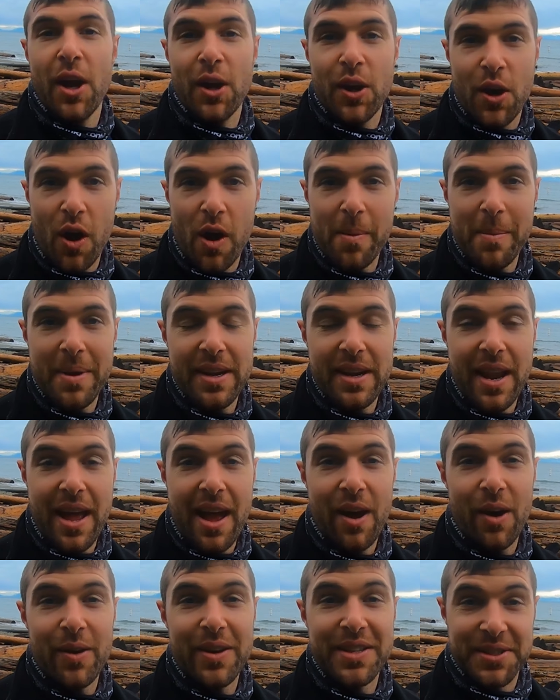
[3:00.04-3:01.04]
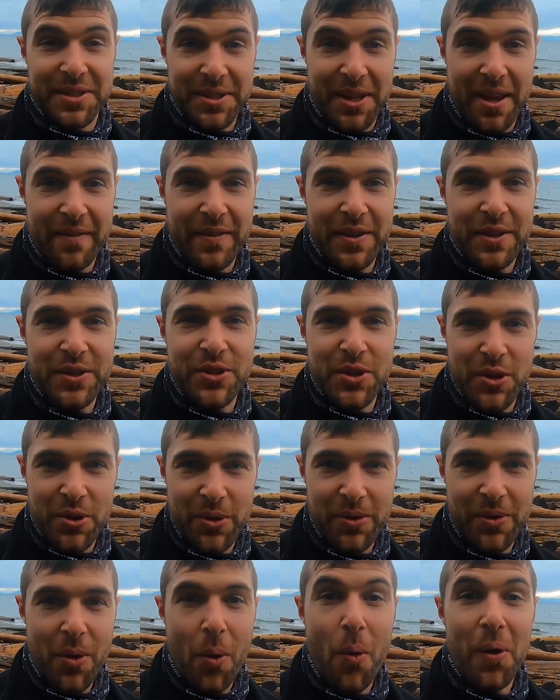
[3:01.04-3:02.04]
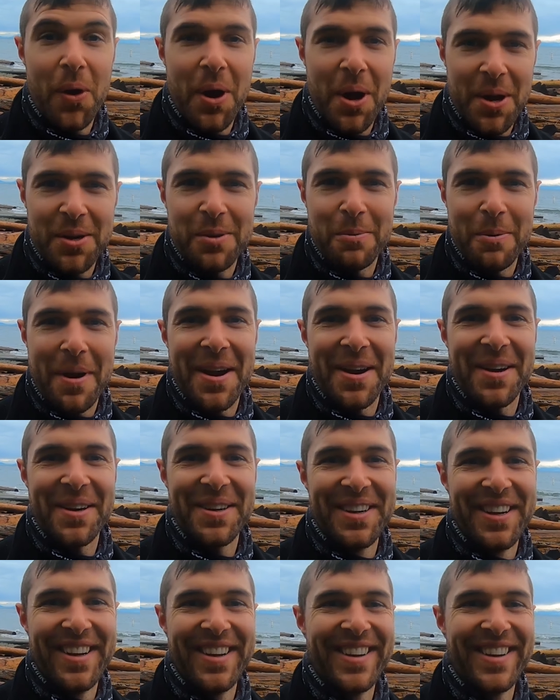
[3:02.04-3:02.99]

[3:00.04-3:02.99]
Comment now, is skivvies nude or underwear?